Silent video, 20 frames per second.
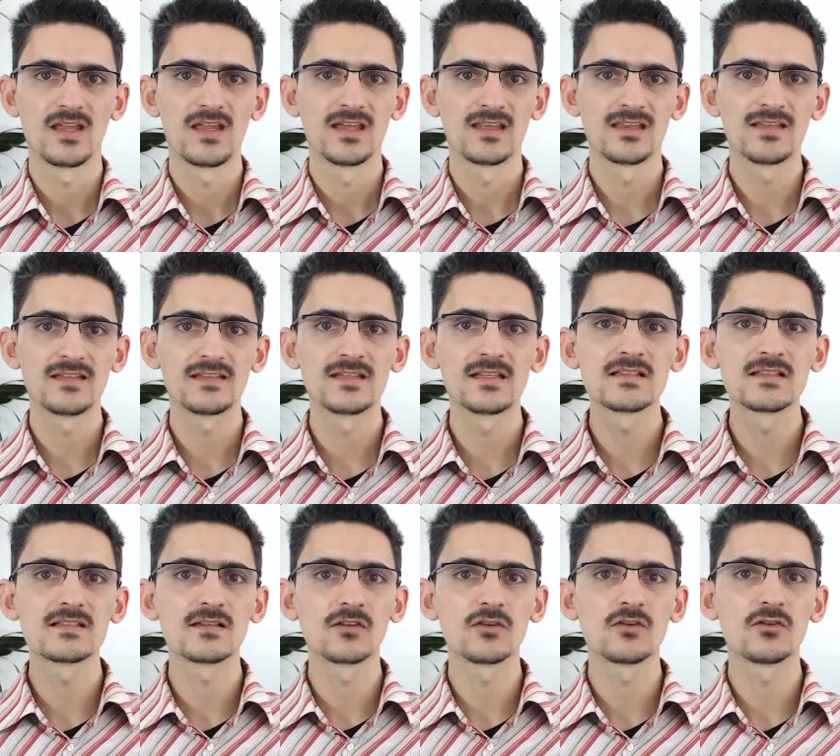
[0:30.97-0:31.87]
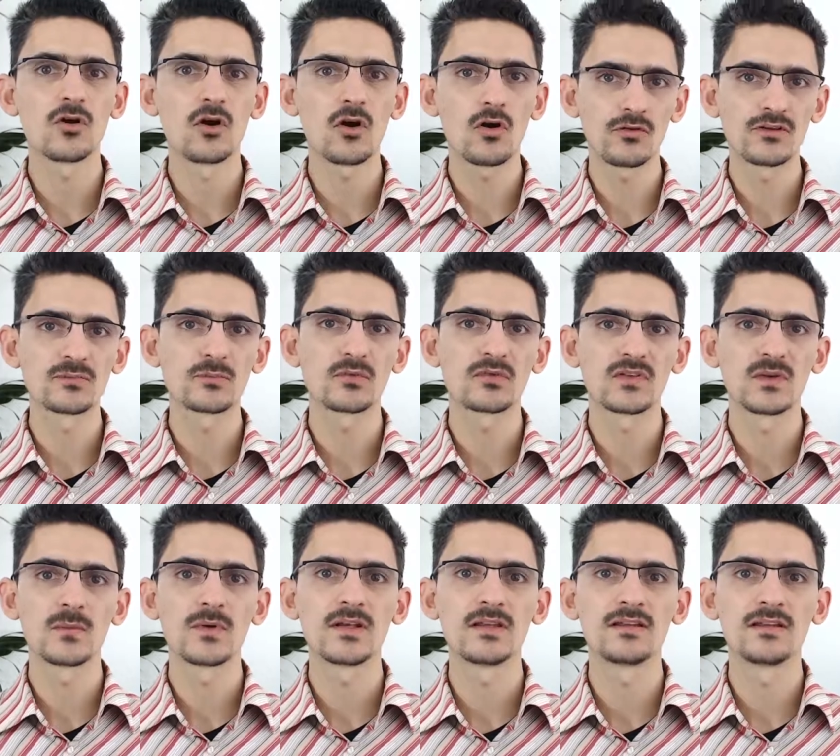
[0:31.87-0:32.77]
This is your
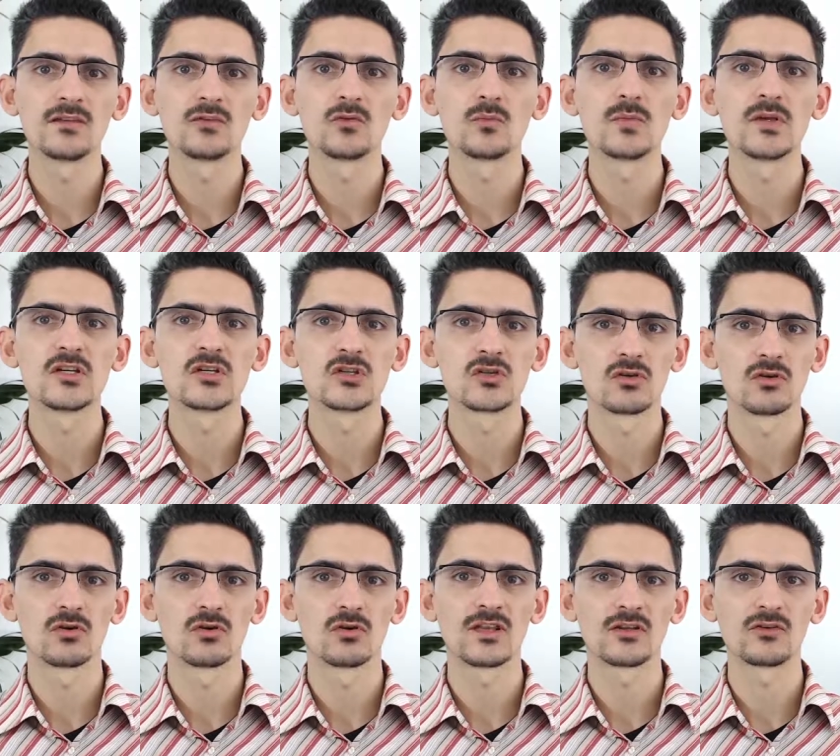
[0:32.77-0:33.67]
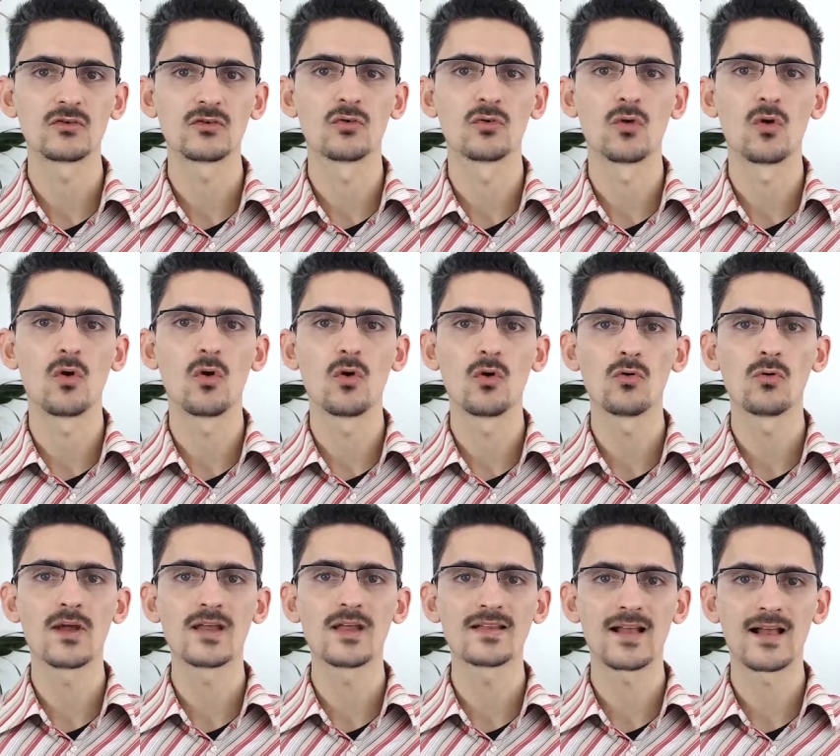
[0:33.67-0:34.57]
responsibility to be sure that you
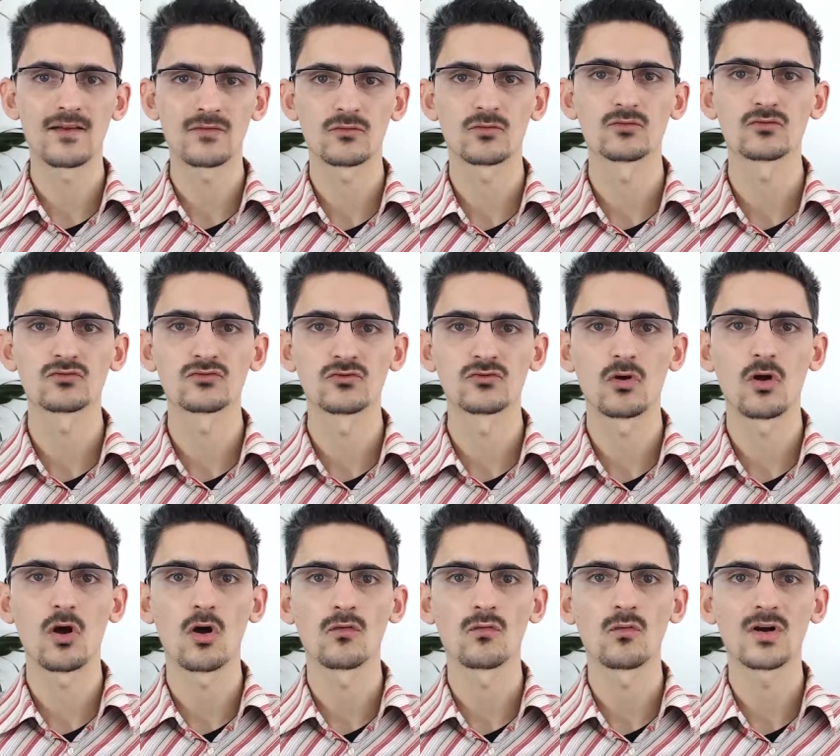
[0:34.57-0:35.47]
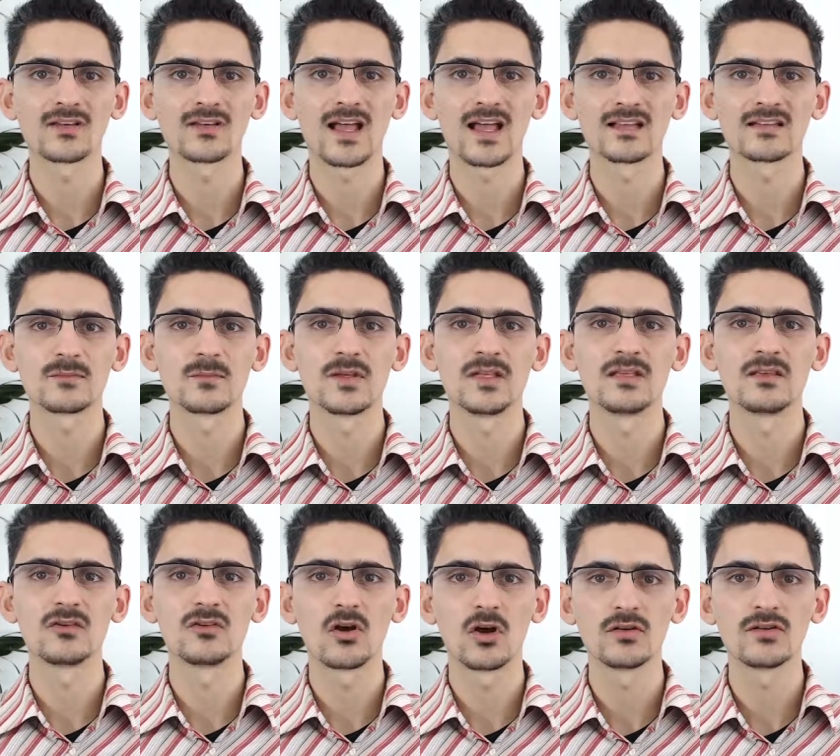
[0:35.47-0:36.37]
always have control of what has been
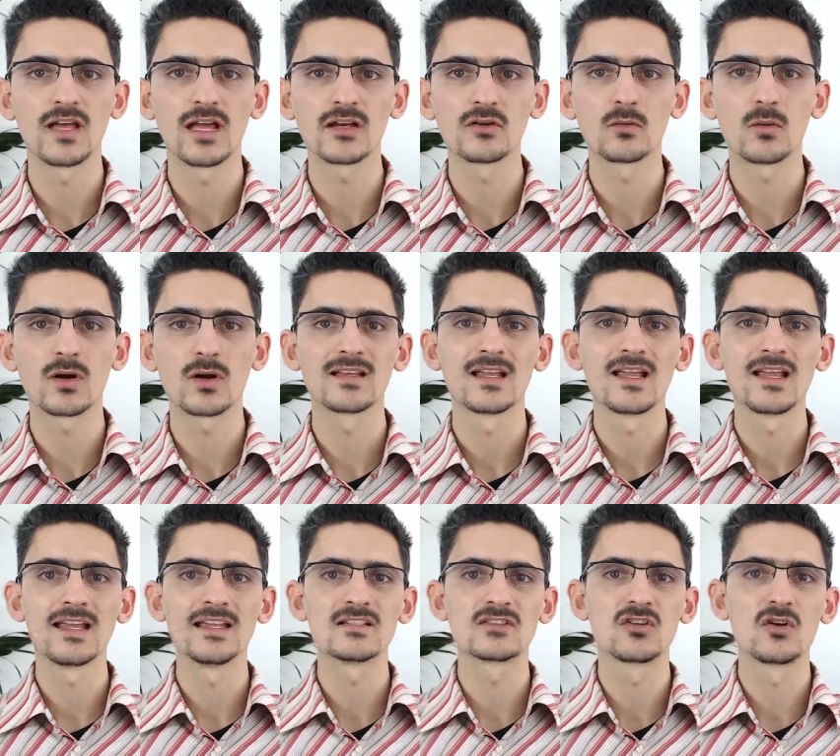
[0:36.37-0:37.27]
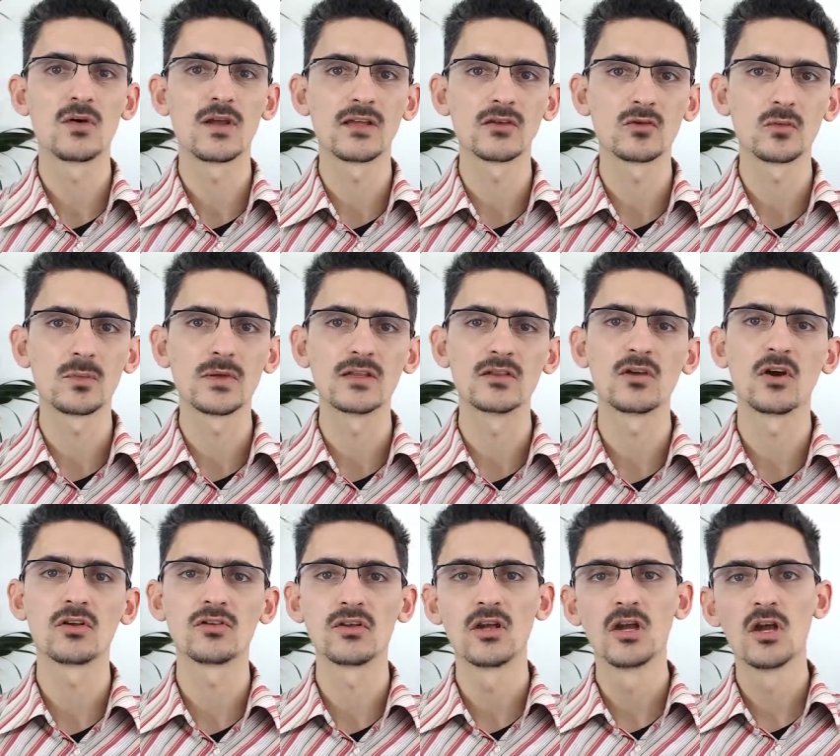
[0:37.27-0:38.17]
done and what is going to be
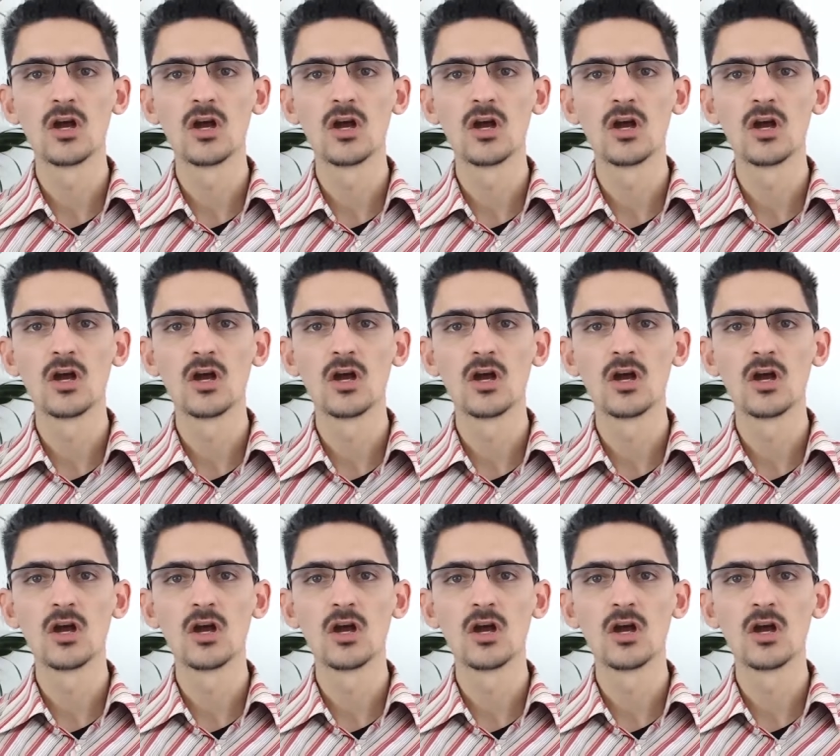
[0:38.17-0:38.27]
done